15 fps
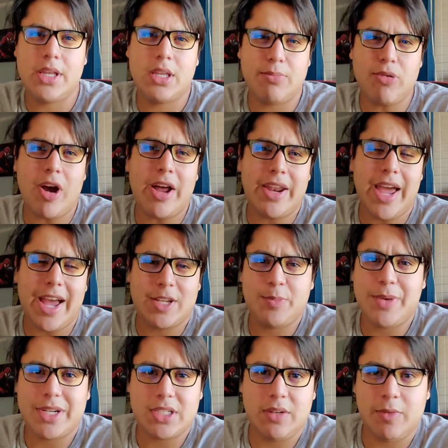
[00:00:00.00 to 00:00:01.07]

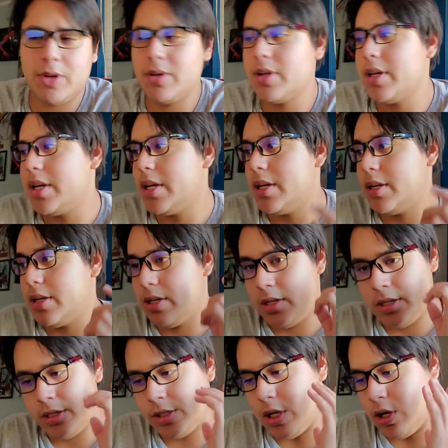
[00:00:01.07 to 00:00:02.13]
aspects of it.
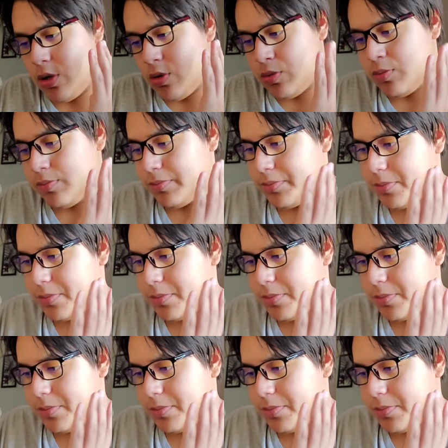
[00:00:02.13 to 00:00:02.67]
So,